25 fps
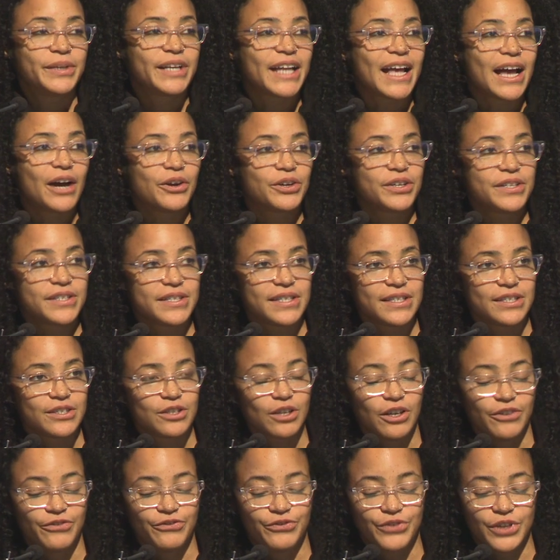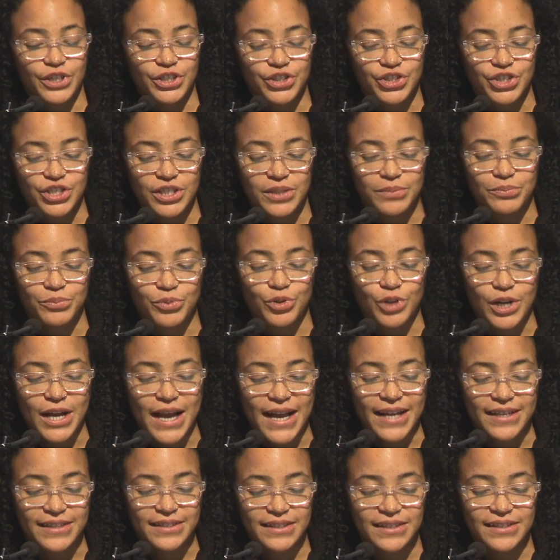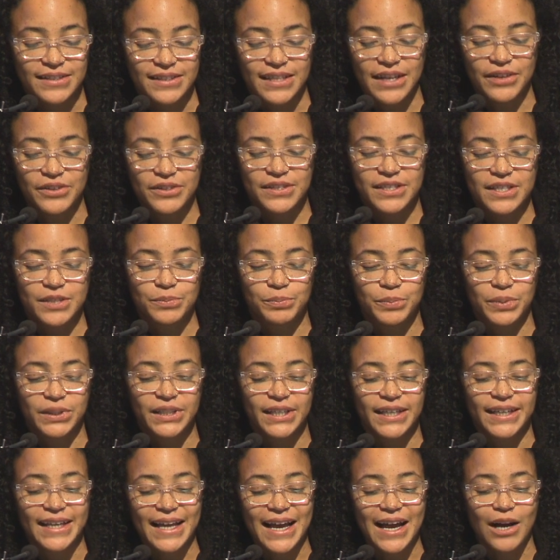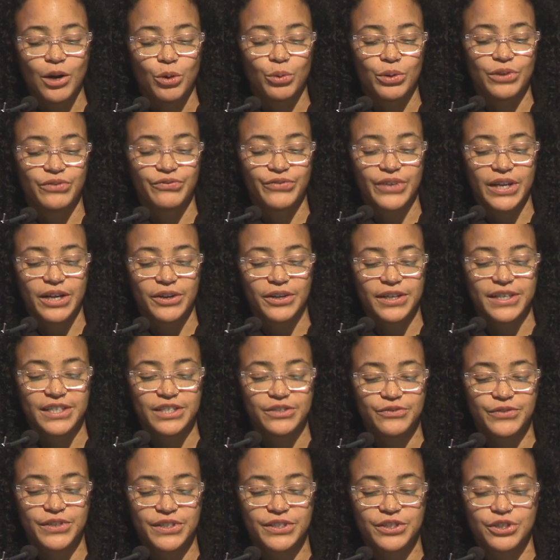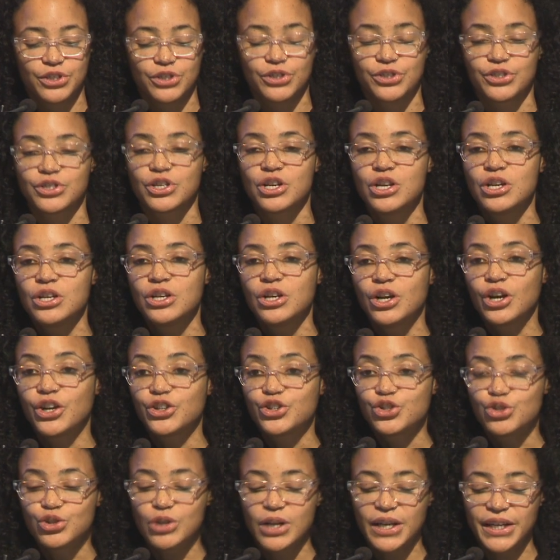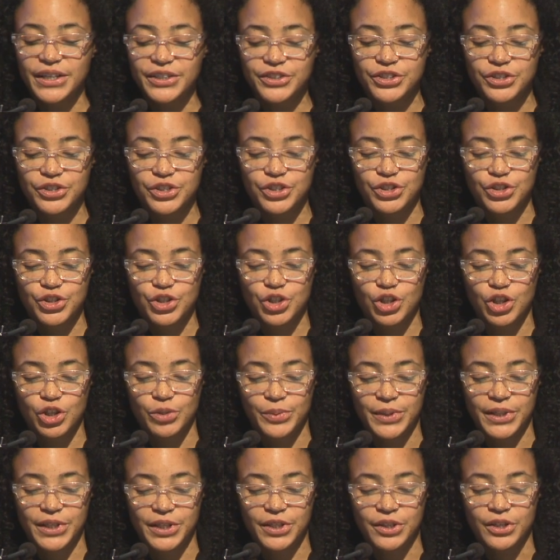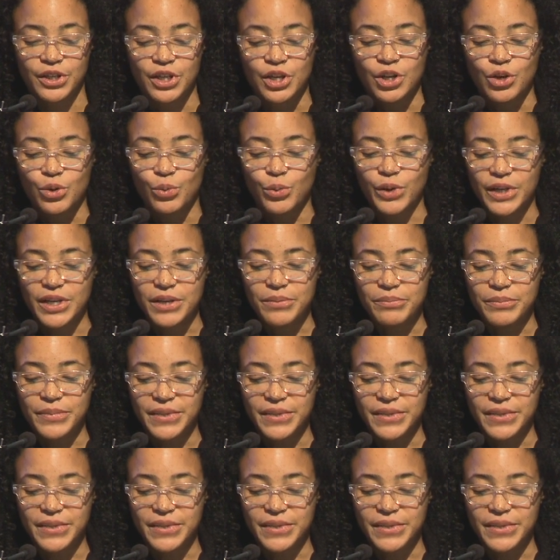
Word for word: but how does this all function in practice? How does this play out when various visitors are trying to determine what it